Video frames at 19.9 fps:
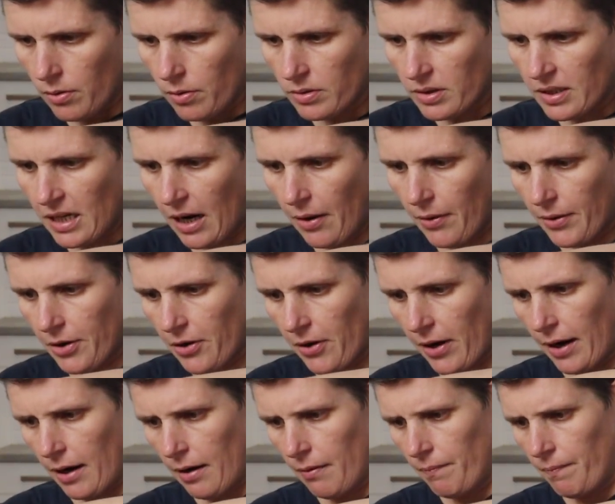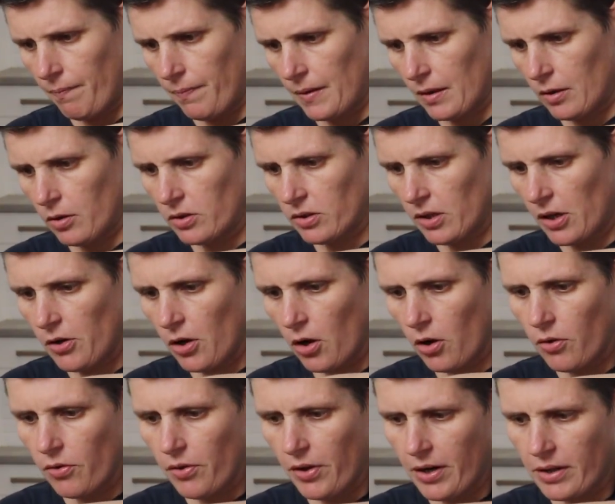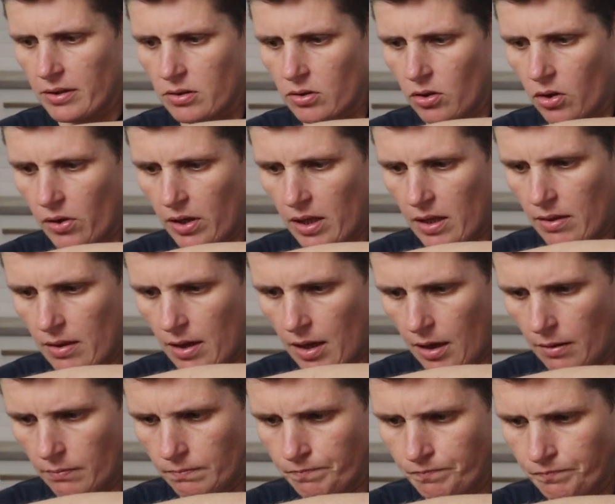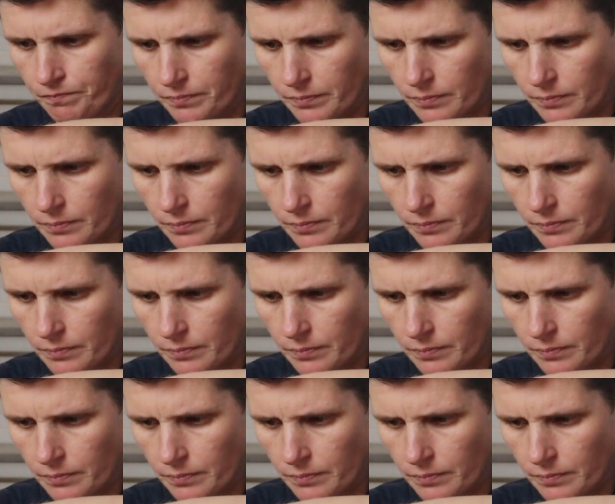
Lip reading: sauerkraut, because I know that it's not in there.